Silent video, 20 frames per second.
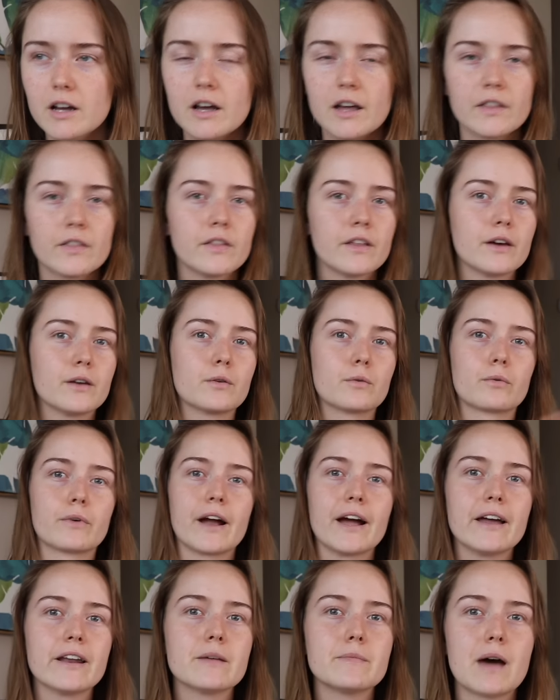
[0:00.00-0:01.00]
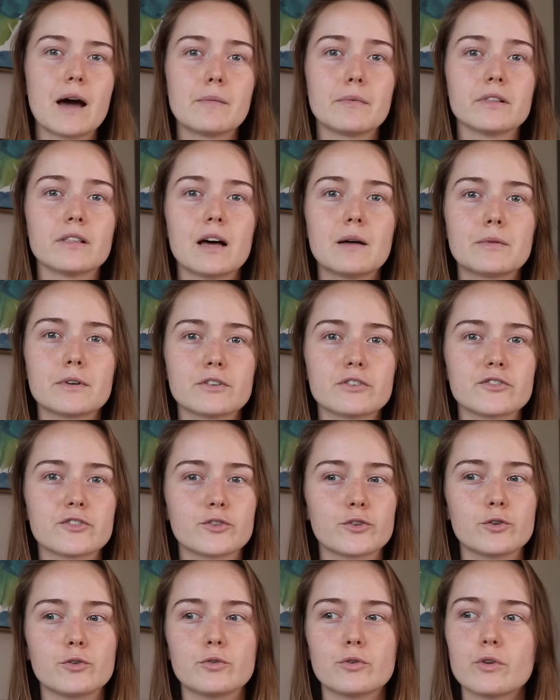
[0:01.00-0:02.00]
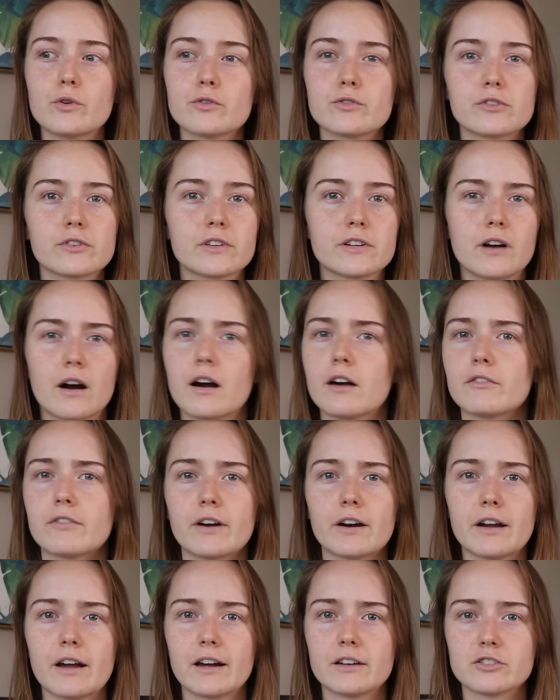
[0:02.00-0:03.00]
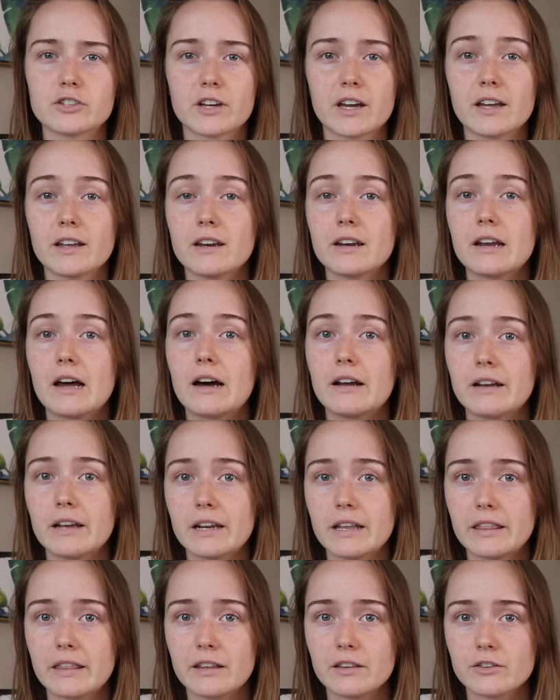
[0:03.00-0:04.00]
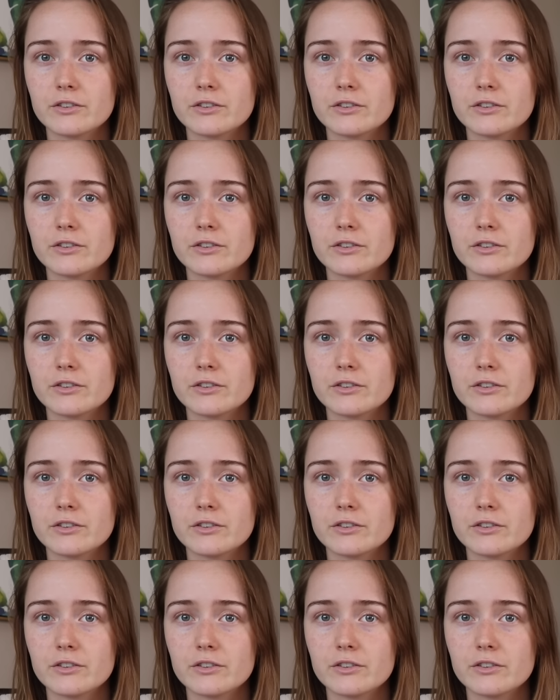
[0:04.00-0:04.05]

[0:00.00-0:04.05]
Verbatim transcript: than random MLMers who usually aren't very educated on anything they're